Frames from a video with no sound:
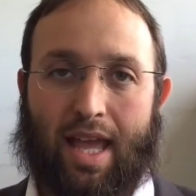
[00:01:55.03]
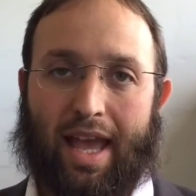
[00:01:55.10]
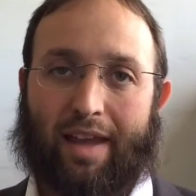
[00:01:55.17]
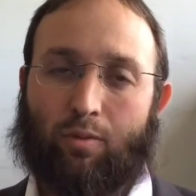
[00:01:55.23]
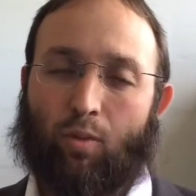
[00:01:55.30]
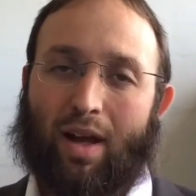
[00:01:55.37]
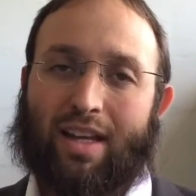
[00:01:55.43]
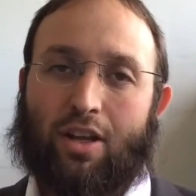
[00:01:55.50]

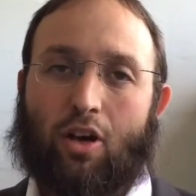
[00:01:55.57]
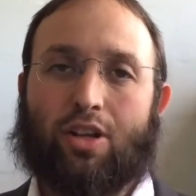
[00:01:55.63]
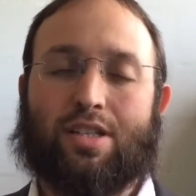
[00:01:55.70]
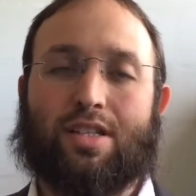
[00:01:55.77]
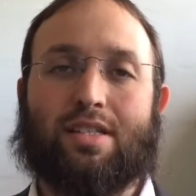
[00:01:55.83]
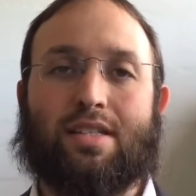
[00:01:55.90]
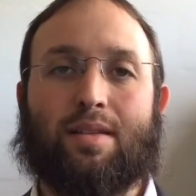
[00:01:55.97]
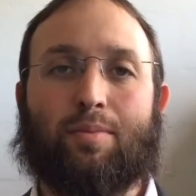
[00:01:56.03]
And one
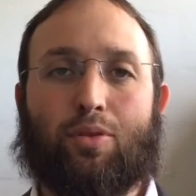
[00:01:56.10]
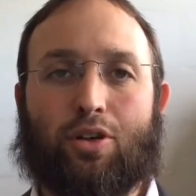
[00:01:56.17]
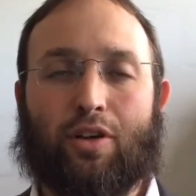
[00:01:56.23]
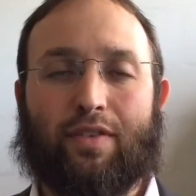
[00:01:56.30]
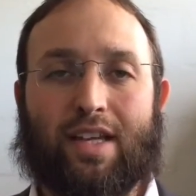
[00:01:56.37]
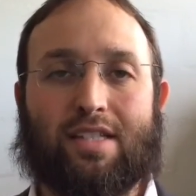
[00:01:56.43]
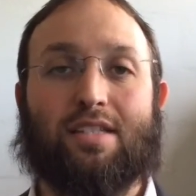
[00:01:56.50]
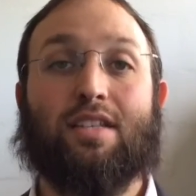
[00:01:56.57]
notices in the book
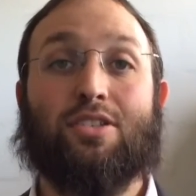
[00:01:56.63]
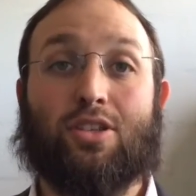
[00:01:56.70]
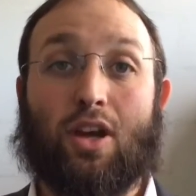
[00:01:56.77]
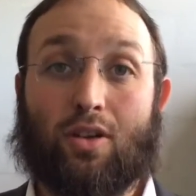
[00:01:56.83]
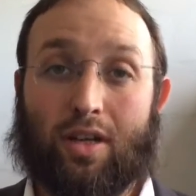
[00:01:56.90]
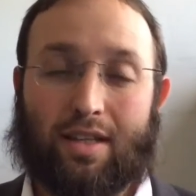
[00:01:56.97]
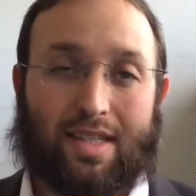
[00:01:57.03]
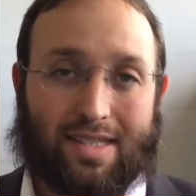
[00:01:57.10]
of Esther
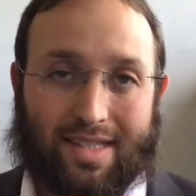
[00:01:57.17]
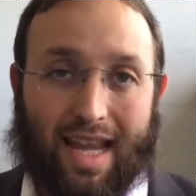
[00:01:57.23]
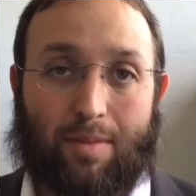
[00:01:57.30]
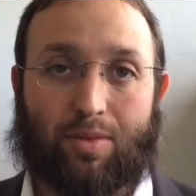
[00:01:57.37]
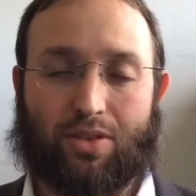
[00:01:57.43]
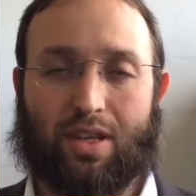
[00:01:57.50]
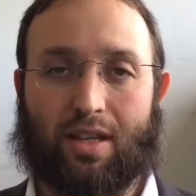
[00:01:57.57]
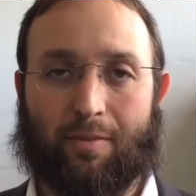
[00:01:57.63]
so the
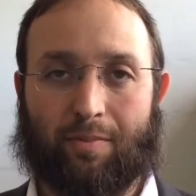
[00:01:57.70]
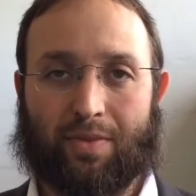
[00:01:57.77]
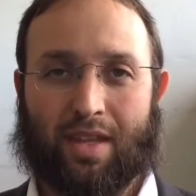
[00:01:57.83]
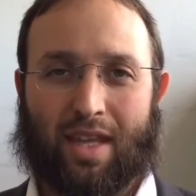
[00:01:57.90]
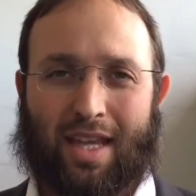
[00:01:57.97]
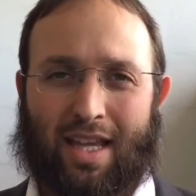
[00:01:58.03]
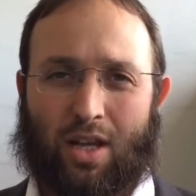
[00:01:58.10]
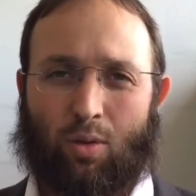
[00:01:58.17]
same thing.
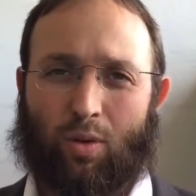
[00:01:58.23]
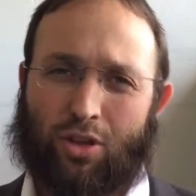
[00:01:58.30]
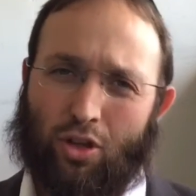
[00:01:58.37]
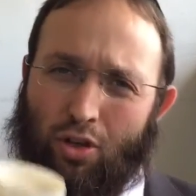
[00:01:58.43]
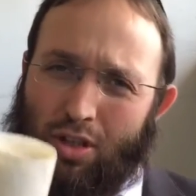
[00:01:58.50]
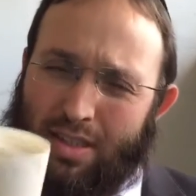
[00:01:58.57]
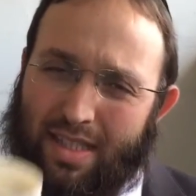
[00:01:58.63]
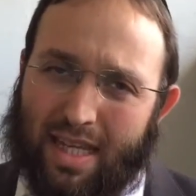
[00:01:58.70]
When you
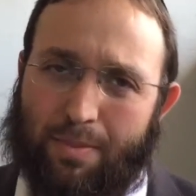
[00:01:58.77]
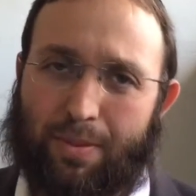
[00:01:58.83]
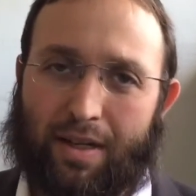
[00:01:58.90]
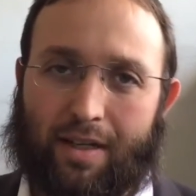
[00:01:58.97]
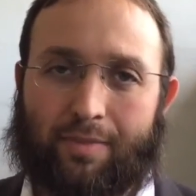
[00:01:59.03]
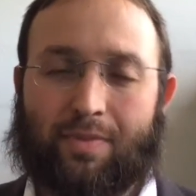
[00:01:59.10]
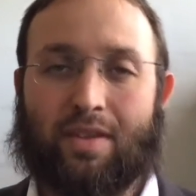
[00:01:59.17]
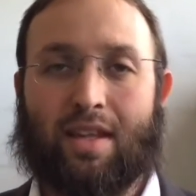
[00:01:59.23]
look
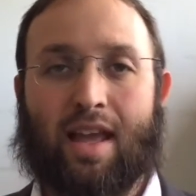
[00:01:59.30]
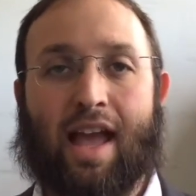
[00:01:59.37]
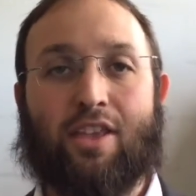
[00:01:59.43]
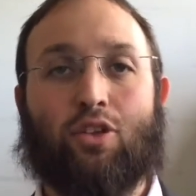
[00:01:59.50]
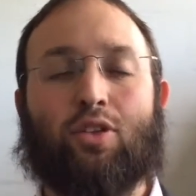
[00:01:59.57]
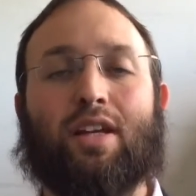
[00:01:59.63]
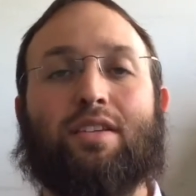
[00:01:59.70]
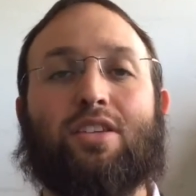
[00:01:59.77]
deeper and
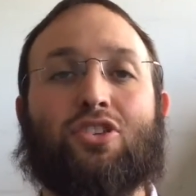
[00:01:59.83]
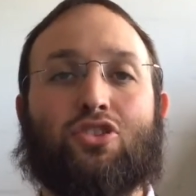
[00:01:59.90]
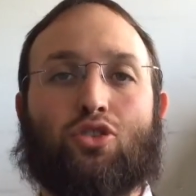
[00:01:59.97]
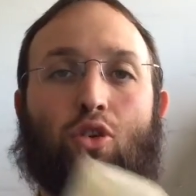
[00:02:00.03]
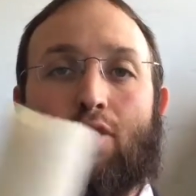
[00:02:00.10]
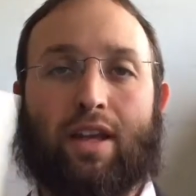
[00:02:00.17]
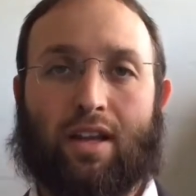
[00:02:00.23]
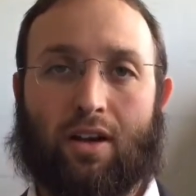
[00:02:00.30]
you look at the
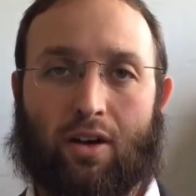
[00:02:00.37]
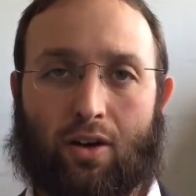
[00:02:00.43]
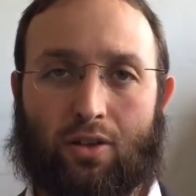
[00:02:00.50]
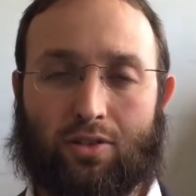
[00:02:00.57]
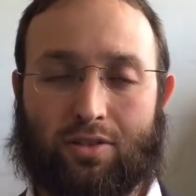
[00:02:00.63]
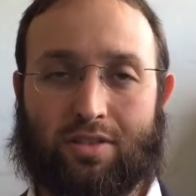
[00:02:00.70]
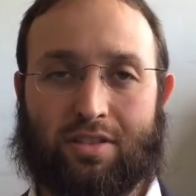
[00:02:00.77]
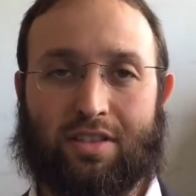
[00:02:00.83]
story as a
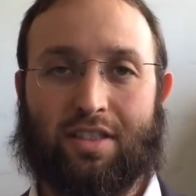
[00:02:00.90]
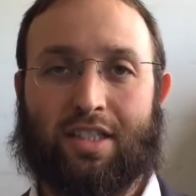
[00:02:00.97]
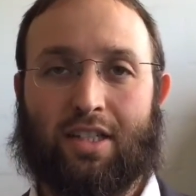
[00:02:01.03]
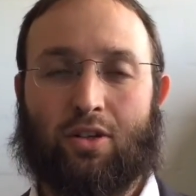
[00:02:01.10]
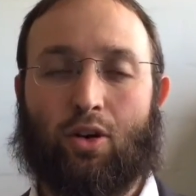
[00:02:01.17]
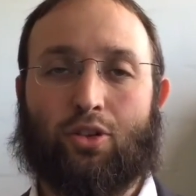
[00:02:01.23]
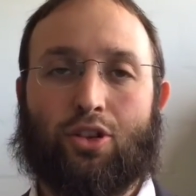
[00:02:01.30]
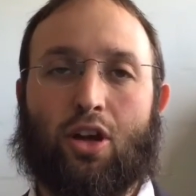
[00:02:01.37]
whole,
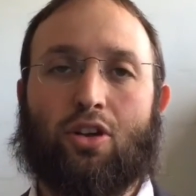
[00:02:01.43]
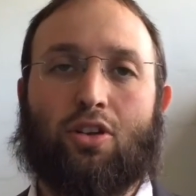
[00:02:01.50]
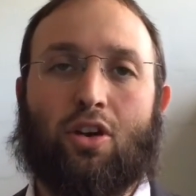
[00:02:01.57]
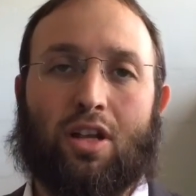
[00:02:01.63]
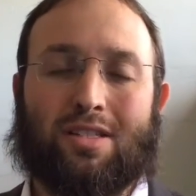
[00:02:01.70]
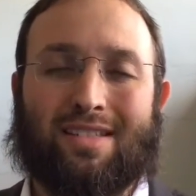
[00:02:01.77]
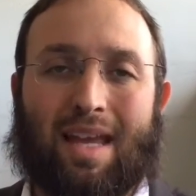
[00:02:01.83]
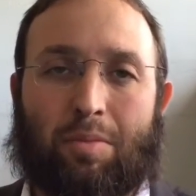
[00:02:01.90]
although
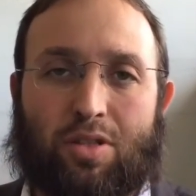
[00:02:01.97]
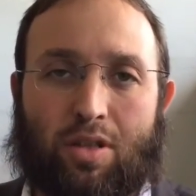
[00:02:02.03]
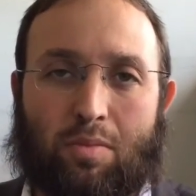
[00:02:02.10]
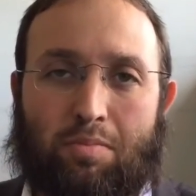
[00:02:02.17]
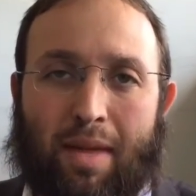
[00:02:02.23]
God's name is not